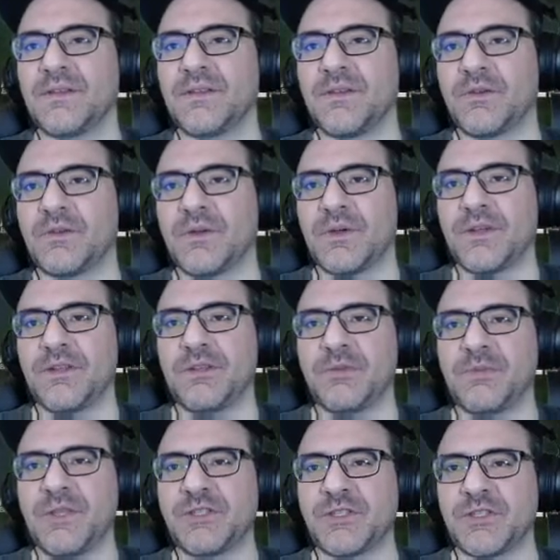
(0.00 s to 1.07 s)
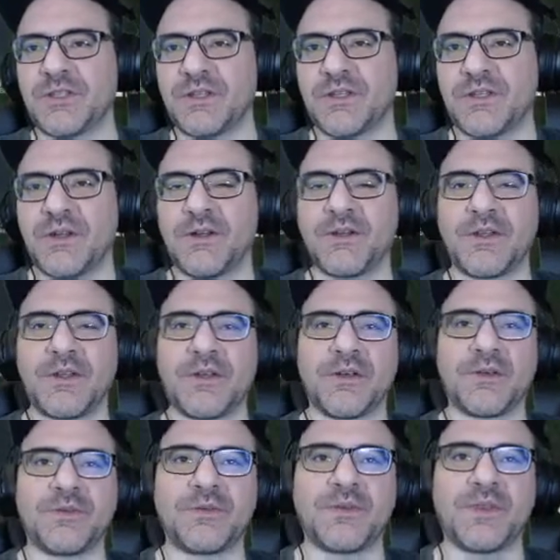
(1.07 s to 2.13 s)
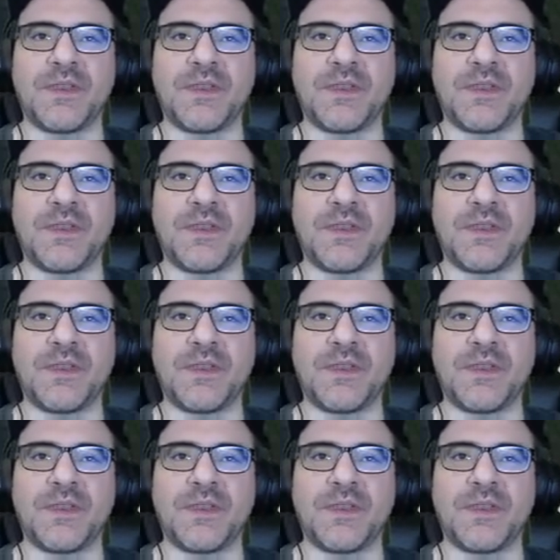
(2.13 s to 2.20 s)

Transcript: So, you mentioned earlier